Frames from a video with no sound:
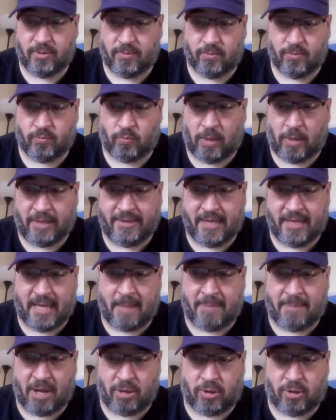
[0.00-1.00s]
one thing
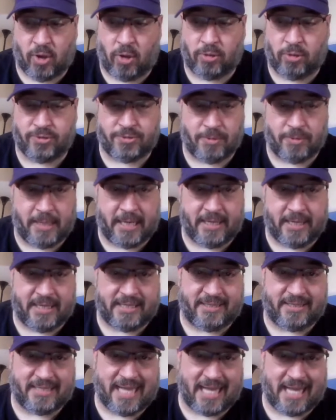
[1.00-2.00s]
about Cole Sweeter
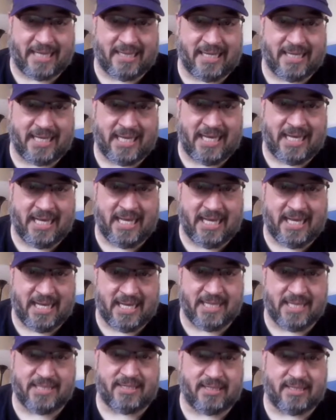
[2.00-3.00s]
is that
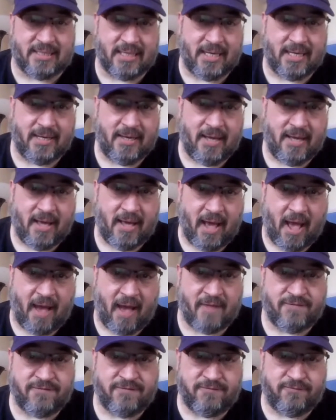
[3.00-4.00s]
he is
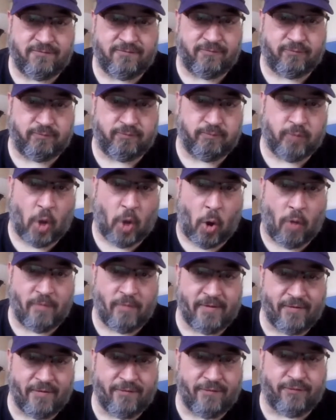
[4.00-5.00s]

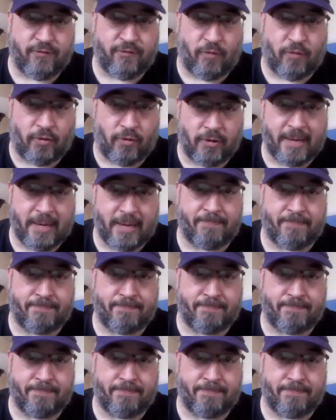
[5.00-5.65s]
over 40%